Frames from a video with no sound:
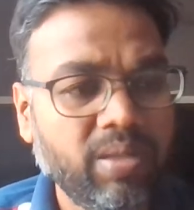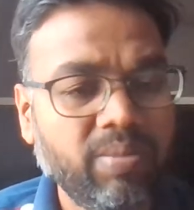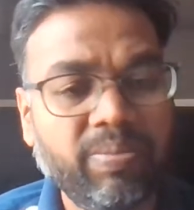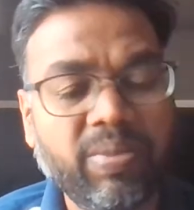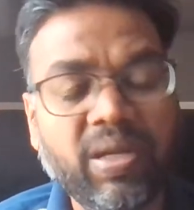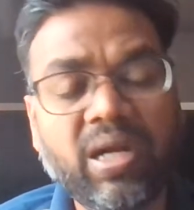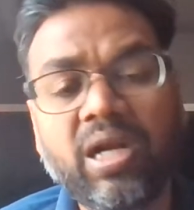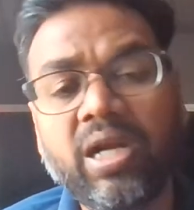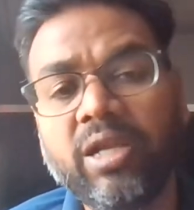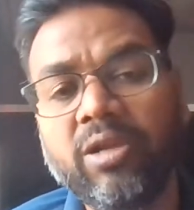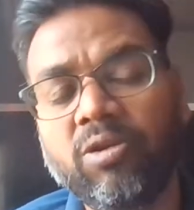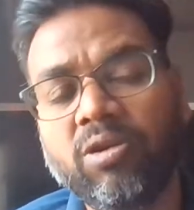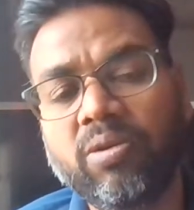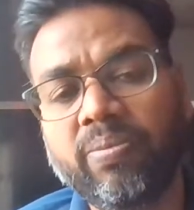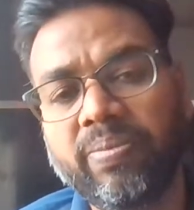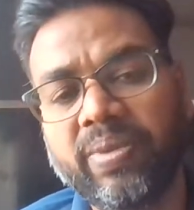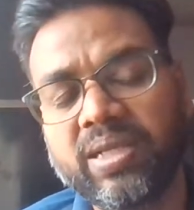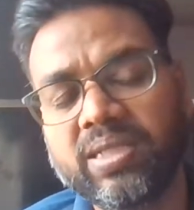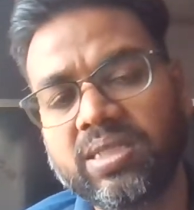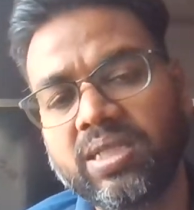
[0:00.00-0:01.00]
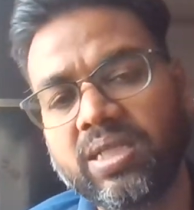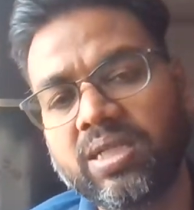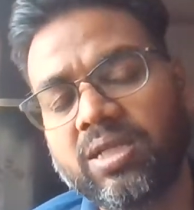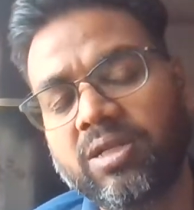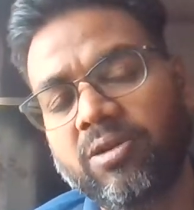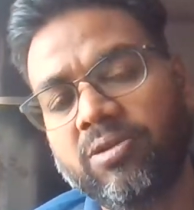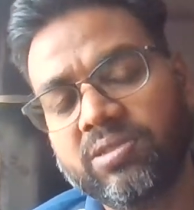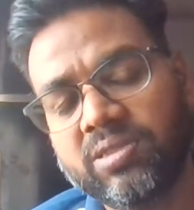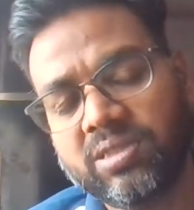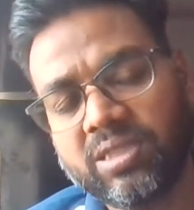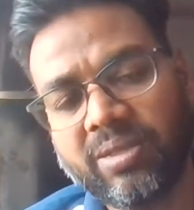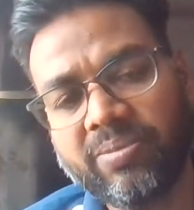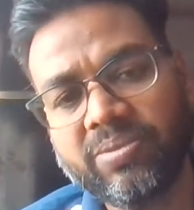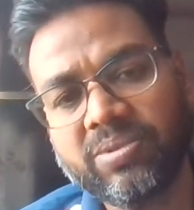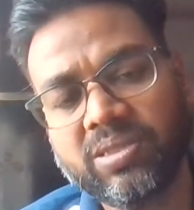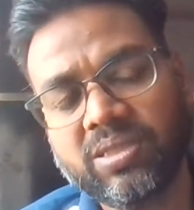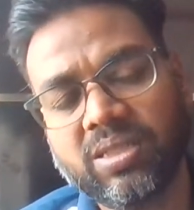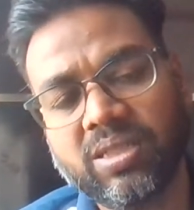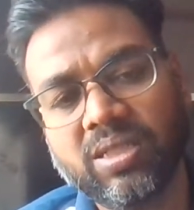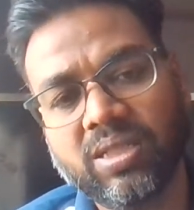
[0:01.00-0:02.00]
build your basic
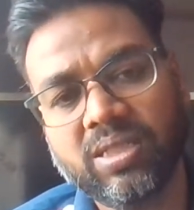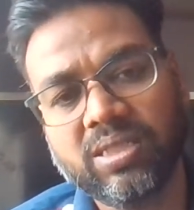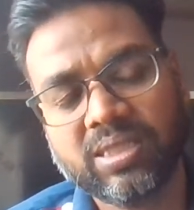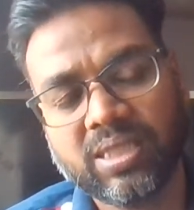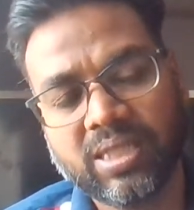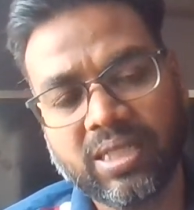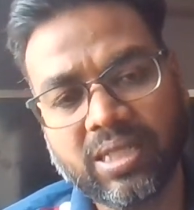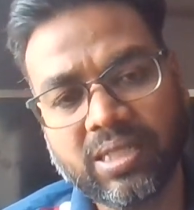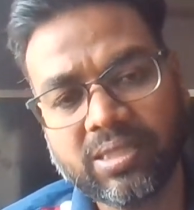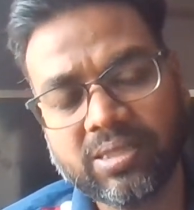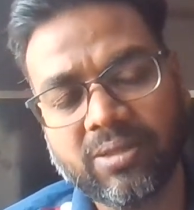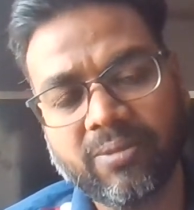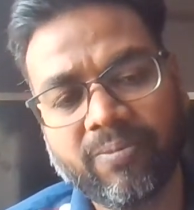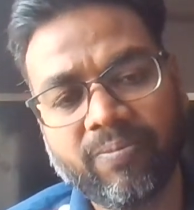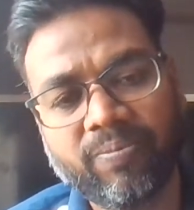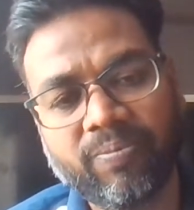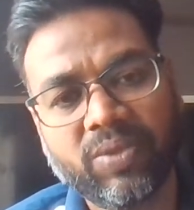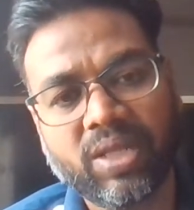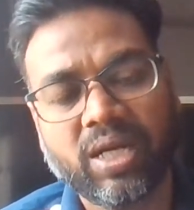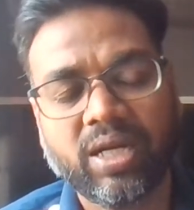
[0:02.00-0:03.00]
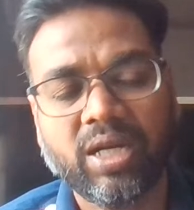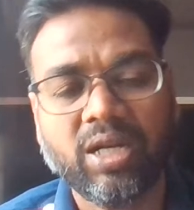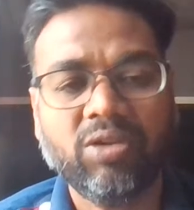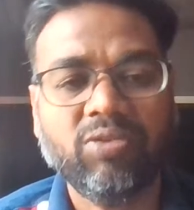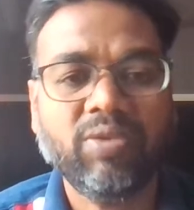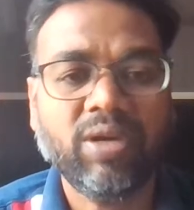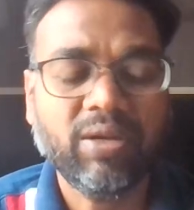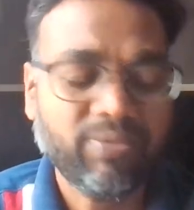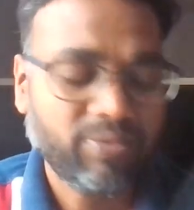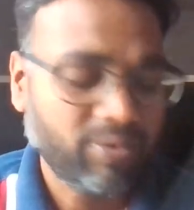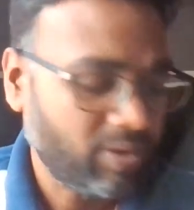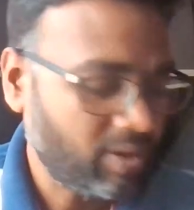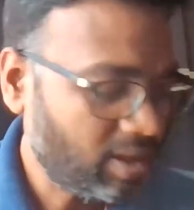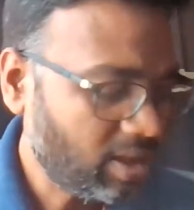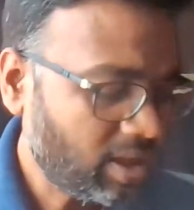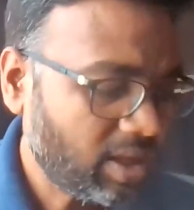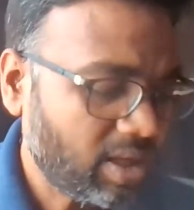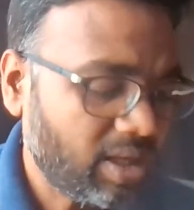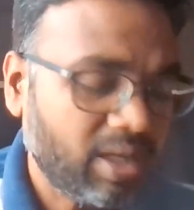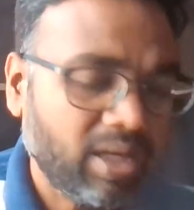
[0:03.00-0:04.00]
concepts, skills that required for
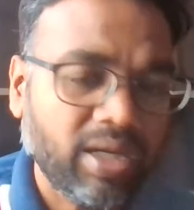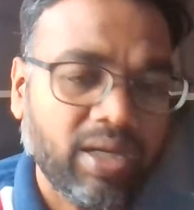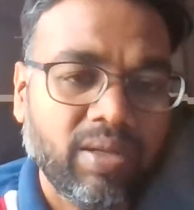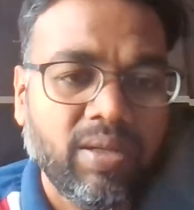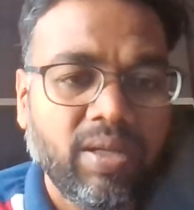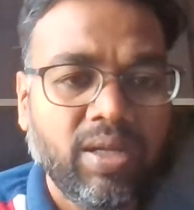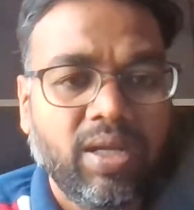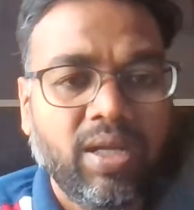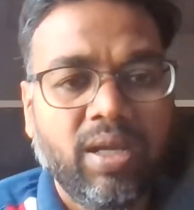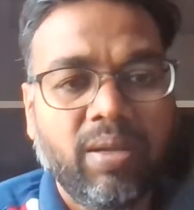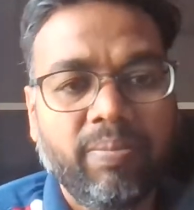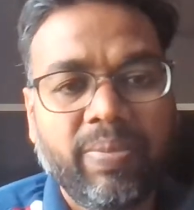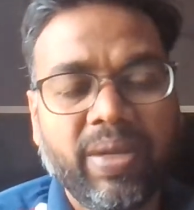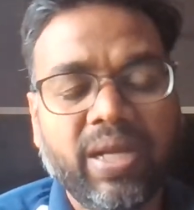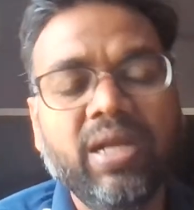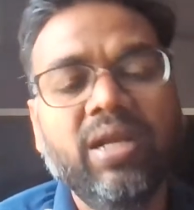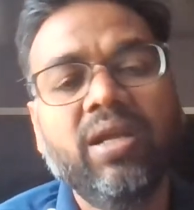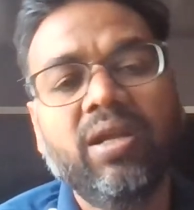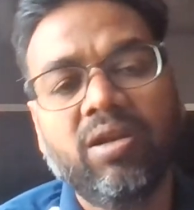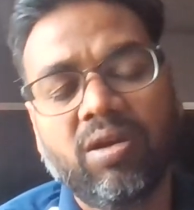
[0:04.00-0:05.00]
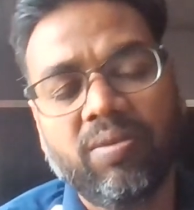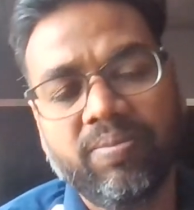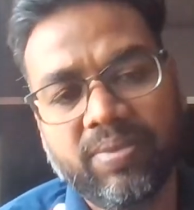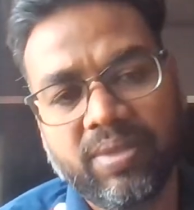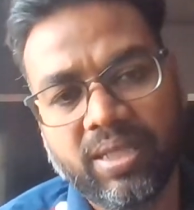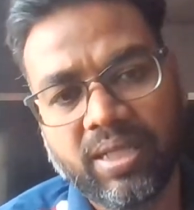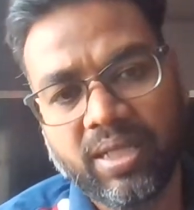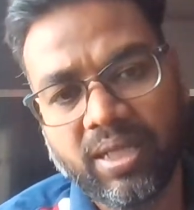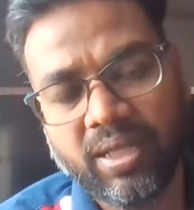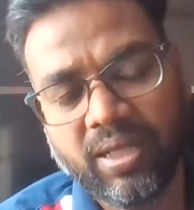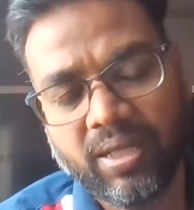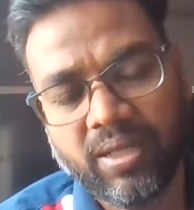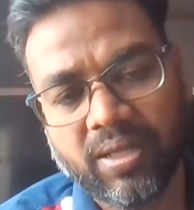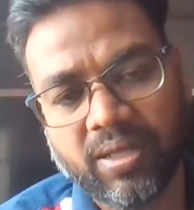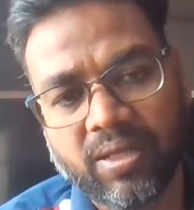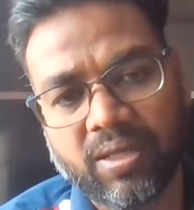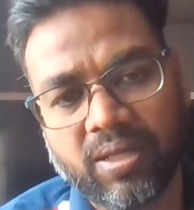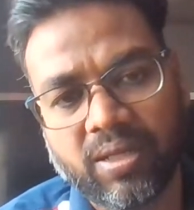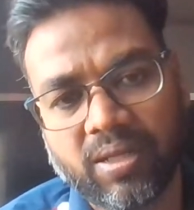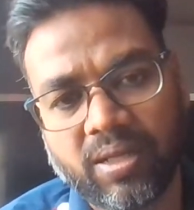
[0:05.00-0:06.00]
a beginner of the
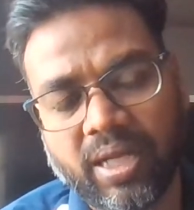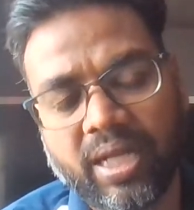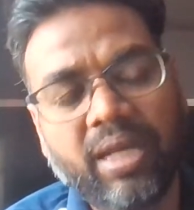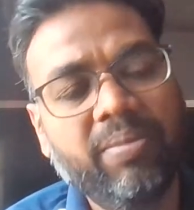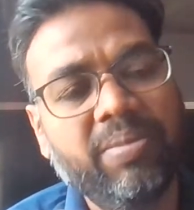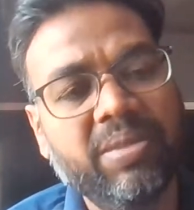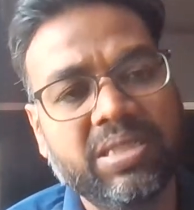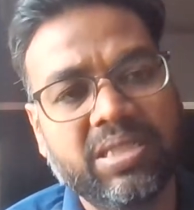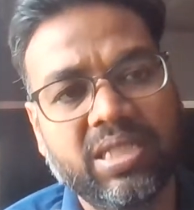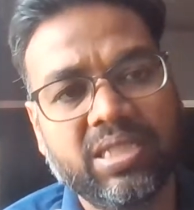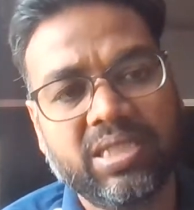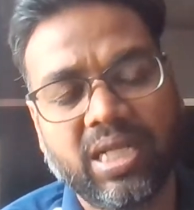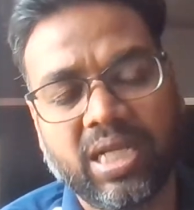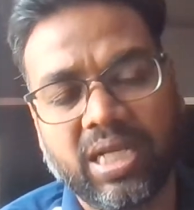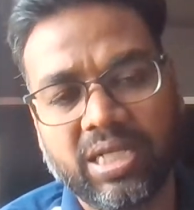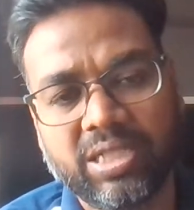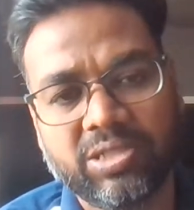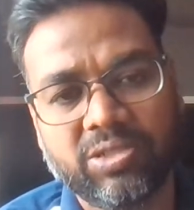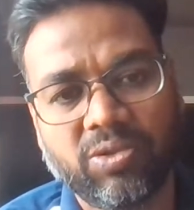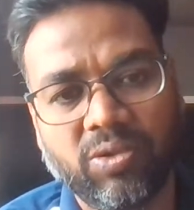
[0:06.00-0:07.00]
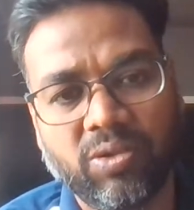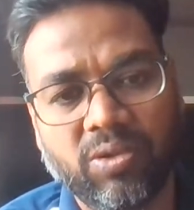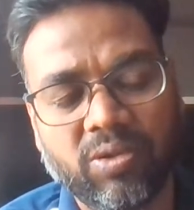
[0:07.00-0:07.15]
any business analyst role.